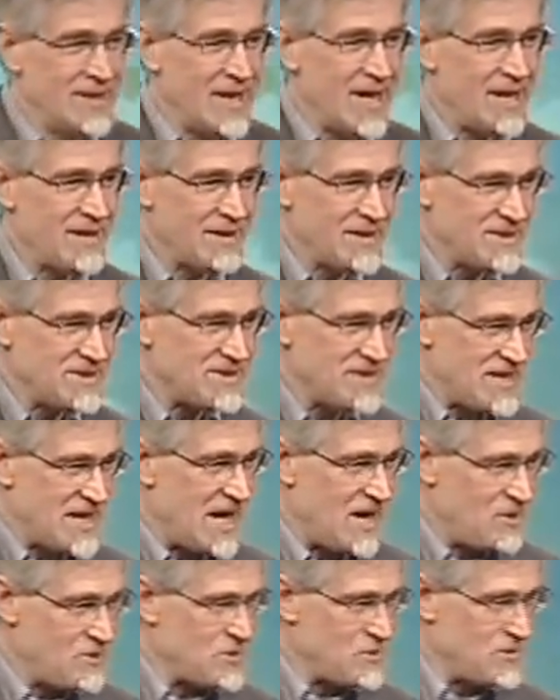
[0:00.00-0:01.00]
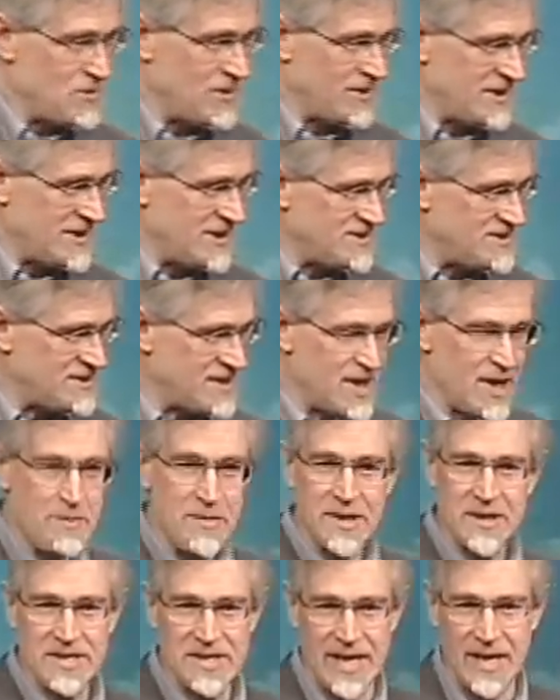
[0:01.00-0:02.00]
I'm going to see how cool it is.
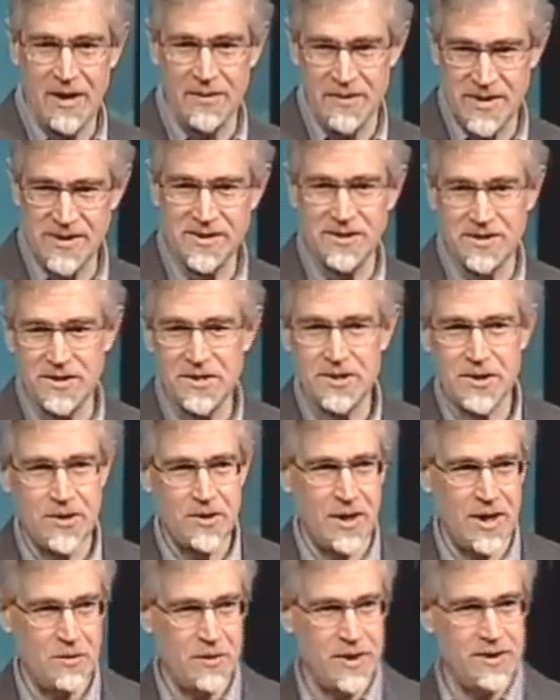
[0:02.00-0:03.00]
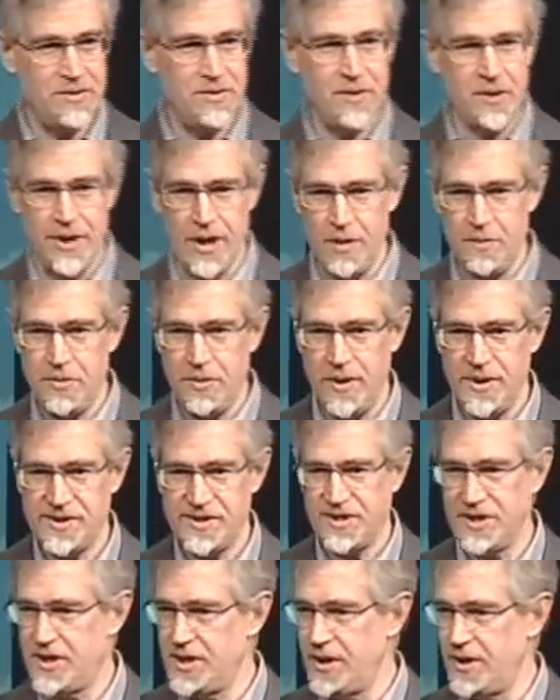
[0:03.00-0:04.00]
Coming down, this is true. I went through airport
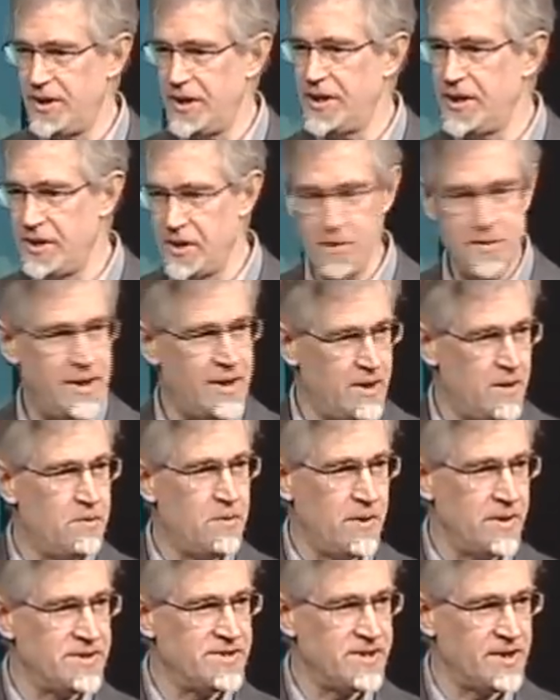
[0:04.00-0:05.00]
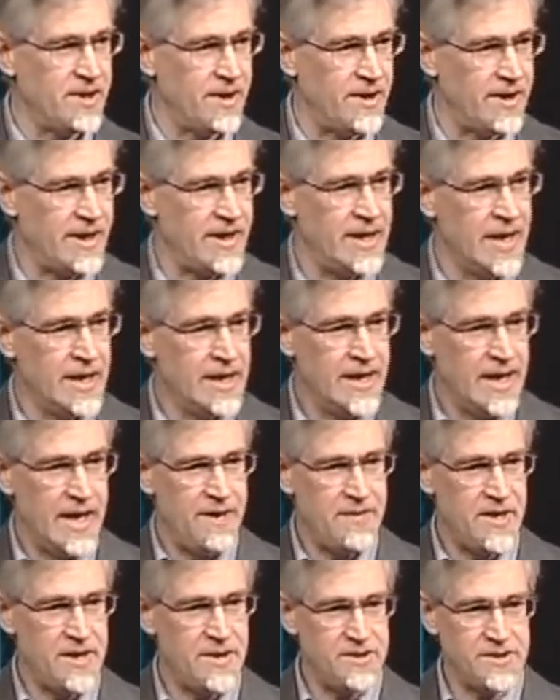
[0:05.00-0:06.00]
security. You know about airport security.
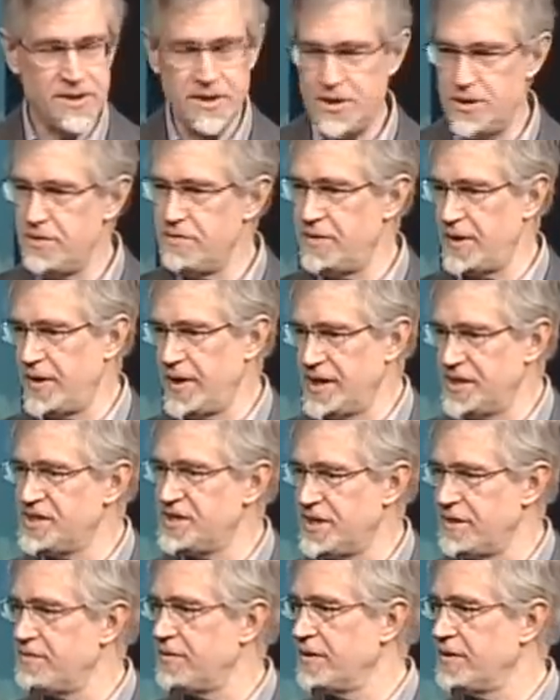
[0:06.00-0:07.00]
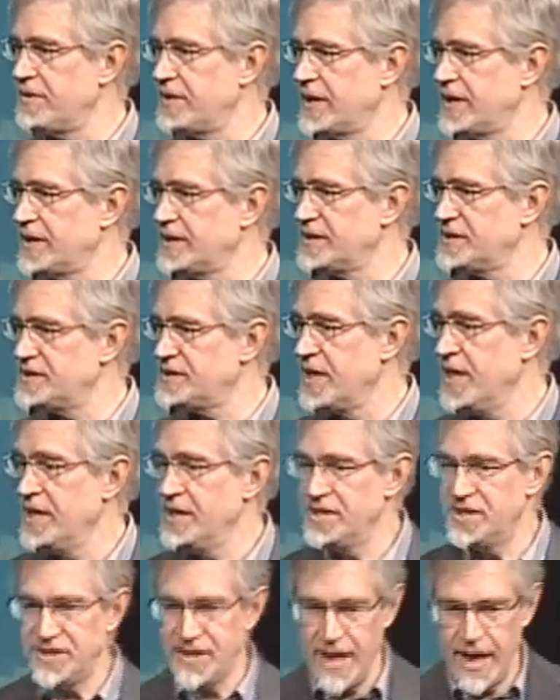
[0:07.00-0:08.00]
And they usually do various different things.
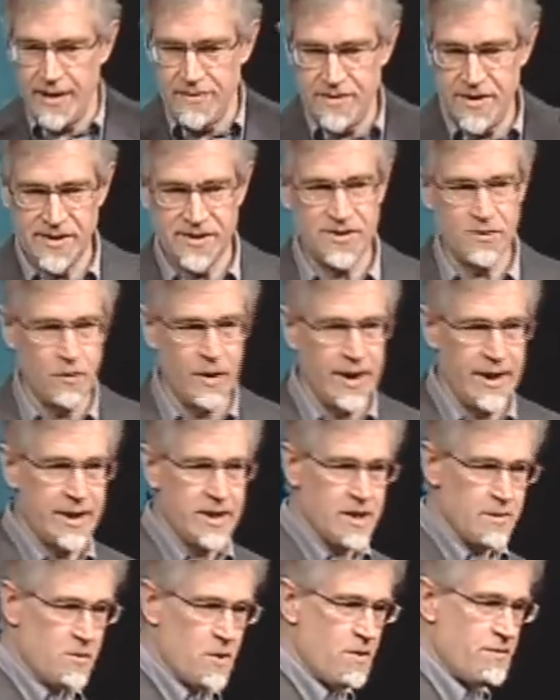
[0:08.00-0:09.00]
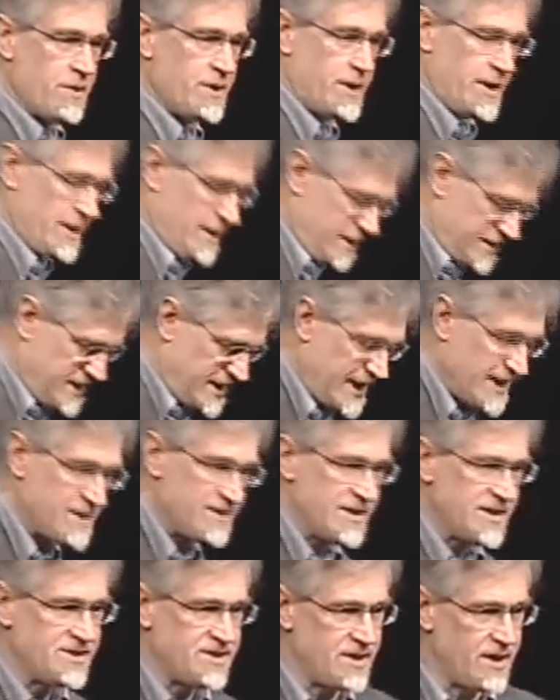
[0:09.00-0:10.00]
Stand this way, come over here, take
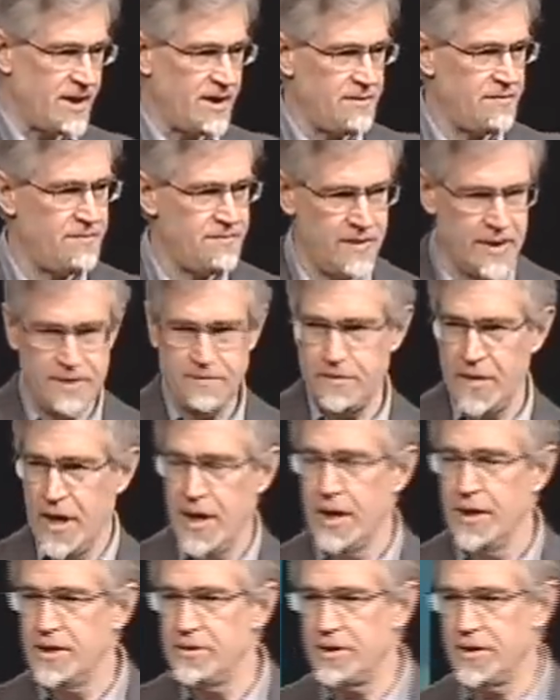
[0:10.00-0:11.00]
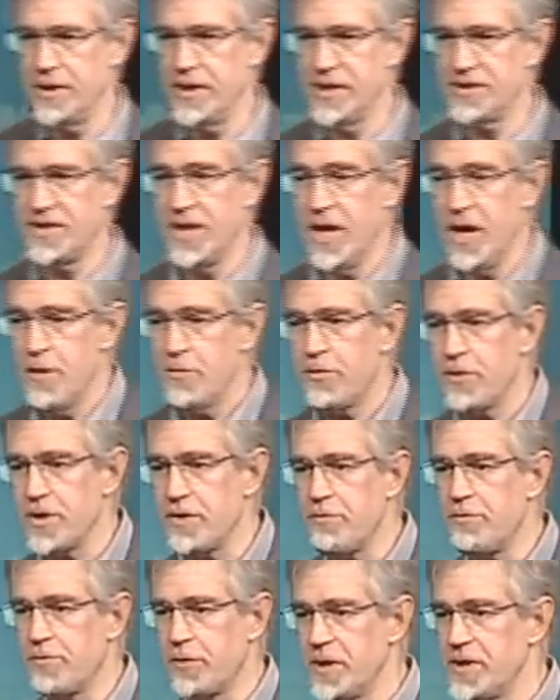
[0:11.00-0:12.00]
these off, do this. For the
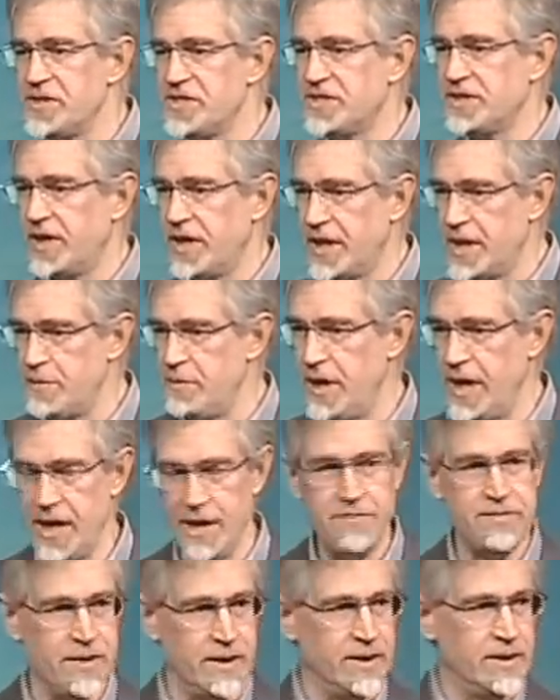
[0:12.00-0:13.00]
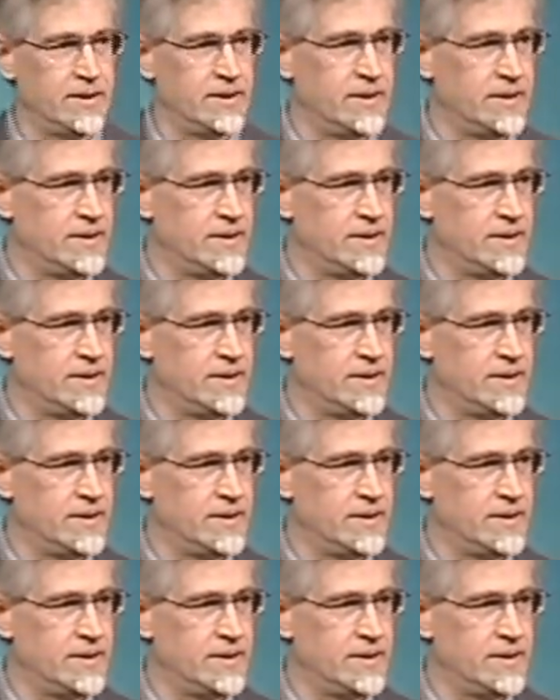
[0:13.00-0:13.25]
first time ever,